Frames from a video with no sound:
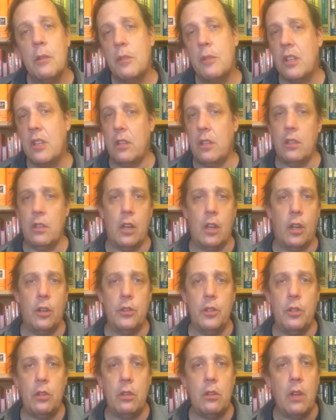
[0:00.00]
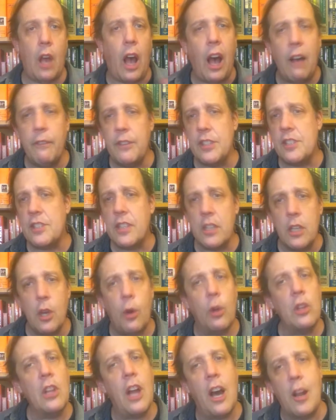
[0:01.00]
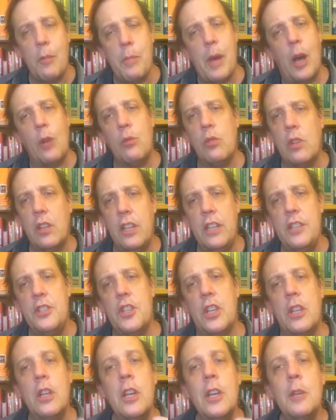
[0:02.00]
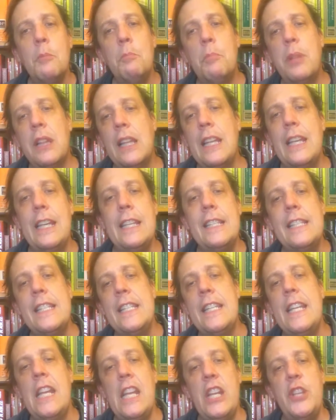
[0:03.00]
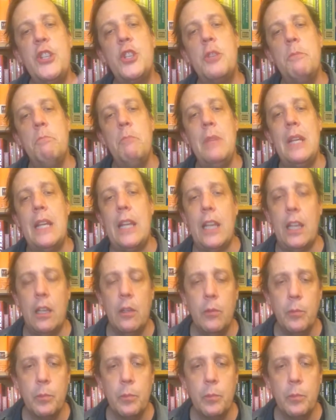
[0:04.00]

You know, you obviously know a lot about religion. Please teach me.